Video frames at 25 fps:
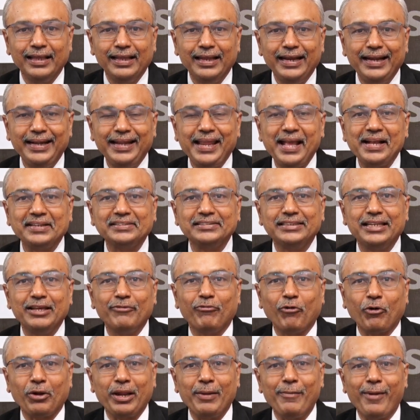he takes
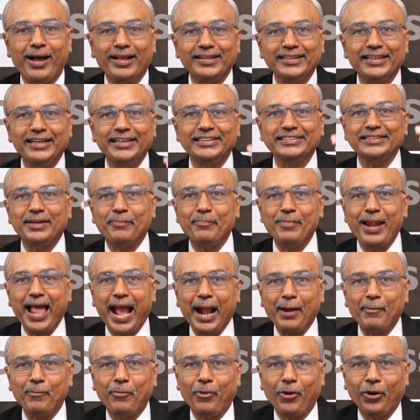d4. Imagine it's a
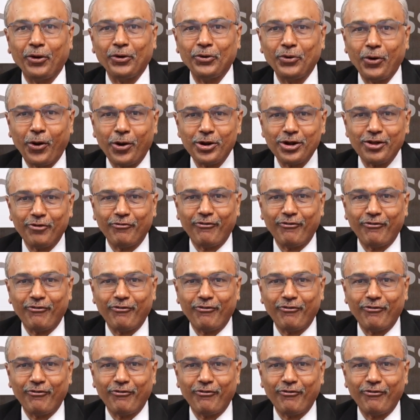black pawn, not a